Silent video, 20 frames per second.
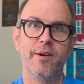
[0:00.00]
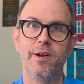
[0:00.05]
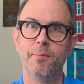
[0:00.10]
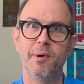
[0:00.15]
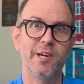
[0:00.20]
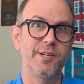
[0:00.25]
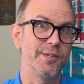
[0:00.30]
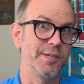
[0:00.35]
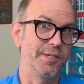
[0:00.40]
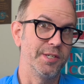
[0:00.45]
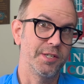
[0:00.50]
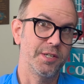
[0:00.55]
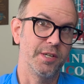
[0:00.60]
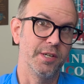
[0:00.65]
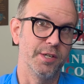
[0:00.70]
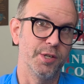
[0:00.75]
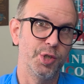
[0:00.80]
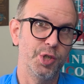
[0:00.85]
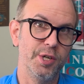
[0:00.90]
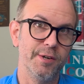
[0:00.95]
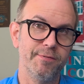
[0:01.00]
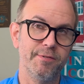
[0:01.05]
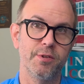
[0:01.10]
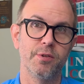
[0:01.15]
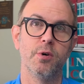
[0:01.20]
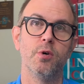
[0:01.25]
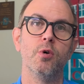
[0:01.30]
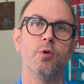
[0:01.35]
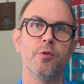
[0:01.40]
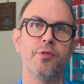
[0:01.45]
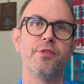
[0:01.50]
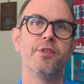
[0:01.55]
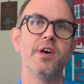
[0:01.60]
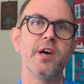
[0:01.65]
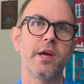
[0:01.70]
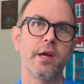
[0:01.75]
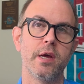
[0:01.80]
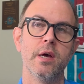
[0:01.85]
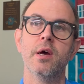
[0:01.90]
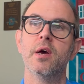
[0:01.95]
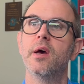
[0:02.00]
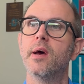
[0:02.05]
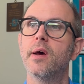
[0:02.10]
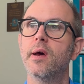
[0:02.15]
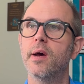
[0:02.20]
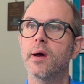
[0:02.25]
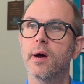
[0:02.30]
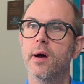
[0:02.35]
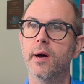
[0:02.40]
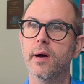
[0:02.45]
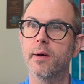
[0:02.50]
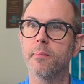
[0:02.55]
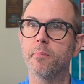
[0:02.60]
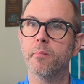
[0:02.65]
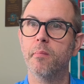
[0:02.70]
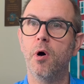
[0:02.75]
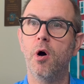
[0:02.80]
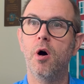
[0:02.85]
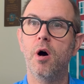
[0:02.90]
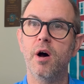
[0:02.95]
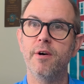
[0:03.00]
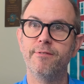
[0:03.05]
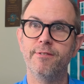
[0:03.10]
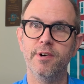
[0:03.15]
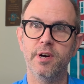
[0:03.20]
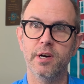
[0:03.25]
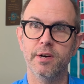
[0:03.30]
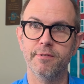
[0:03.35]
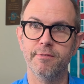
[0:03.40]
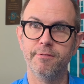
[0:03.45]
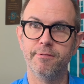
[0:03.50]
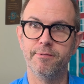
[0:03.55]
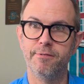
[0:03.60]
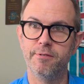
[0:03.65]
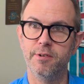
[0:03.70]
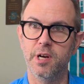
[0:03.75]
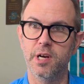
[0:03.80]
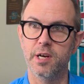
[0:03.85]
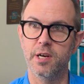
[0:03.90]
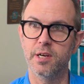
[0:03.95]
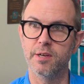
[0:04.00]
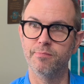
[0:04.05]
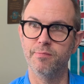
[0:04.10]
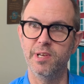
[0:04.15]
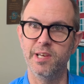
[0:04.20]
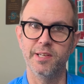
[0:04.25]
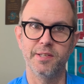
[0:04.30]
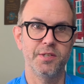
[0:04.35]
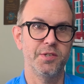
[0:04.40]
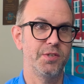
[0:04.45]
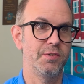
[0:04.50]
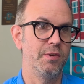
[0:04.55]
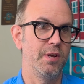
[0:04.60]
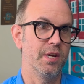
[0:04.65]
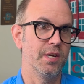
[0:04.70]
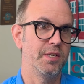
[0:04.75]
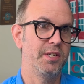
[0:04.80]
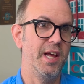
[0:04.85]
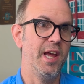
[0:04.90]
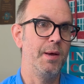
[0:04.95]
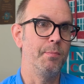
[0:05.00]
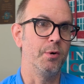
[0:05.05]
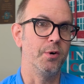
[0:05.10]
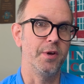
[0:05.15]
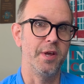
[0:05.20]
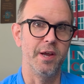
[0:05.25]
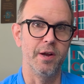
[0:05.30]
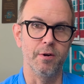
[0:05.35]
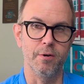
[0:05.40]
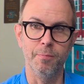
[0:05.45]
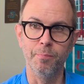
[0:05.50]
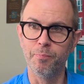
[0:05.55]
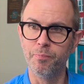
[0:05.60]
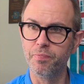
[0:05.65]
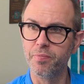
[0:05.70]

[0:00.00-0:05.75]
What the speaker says: I'm actually just going to shift the whole thing off of its table here.